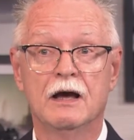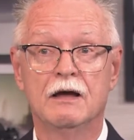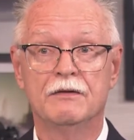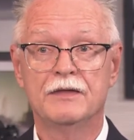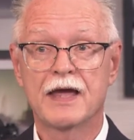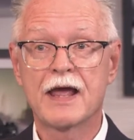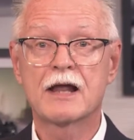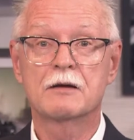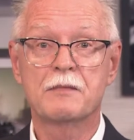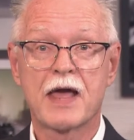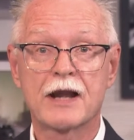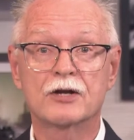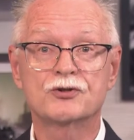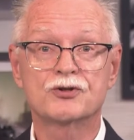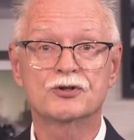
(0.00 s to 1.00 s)
they had a
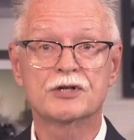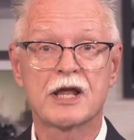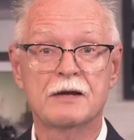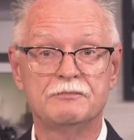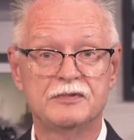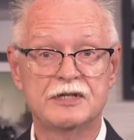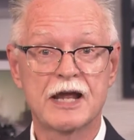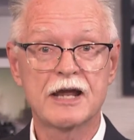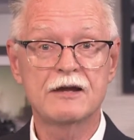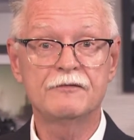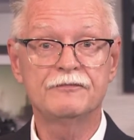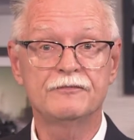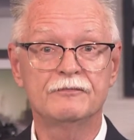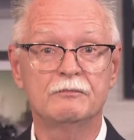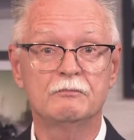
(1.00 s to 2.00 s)
manager named Bill
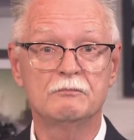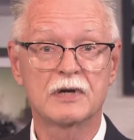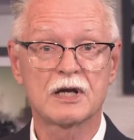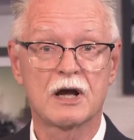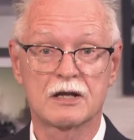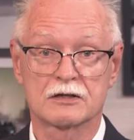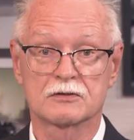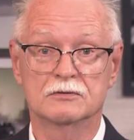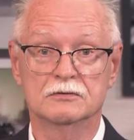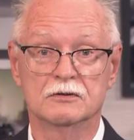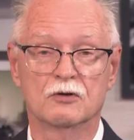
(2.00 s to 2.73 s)
McGonigal.